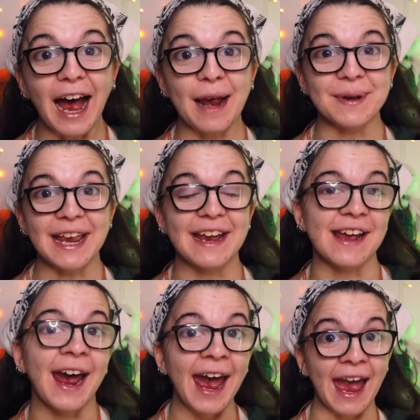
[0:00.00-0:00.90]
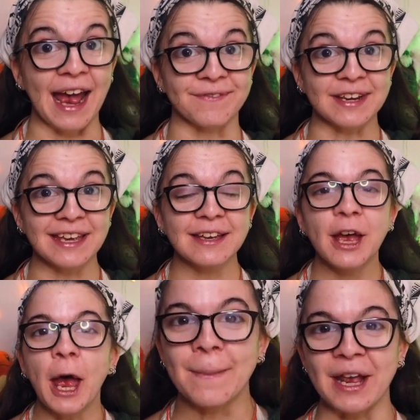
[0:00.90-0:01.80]
I'm a canna advocate,
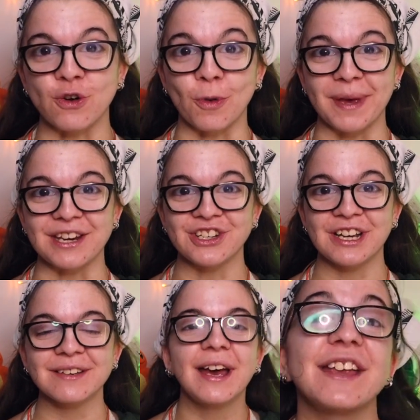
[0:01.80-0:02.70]
medical patient,